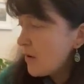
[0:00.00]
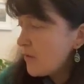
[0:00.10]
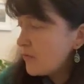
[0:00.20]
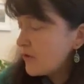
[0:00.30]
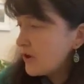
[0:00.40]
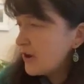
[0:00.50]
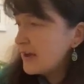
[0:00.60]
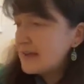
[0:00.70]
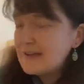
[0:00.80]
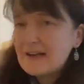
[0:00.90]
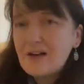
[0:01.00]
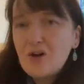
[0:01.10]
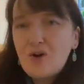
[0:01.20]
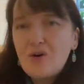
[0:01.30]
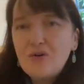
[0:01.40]
The knit
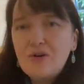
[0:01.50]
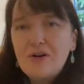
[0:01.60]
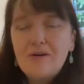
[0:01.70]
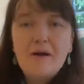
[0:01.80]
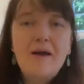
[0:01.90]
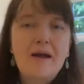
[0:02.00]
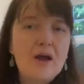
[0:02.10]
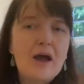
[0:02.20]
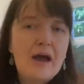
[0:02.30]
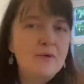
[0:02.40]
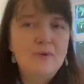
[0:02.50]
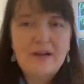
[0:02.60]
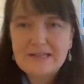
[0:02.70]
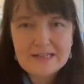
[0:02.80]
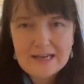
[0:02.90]
along, and when I
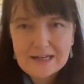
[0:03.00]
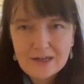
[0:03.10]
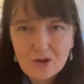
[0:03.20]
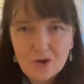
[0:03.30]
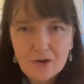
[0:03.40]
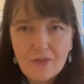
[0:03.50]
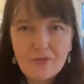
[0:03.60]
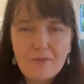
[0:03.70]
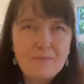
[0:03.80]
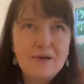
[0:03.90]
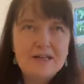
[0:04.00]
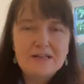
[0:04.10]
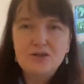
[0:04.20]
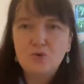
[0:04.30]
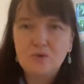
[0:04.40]
say knit along,
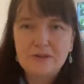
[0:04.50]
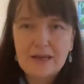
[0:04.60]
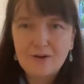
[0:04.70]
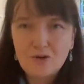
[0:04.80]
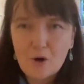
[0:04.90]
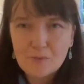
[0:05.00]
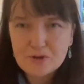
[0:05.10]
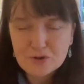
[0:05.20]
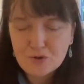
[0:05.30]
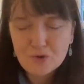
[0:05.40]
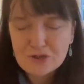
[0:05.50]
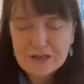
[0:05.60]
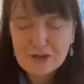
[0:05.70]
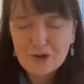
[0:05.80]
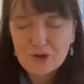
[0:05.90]
please know that that encompasses crochet
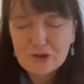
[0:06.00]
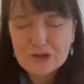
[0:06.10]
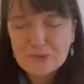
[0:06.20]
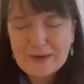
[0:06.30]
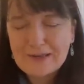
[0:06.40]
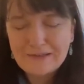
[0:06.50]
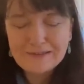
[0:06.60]
along as well,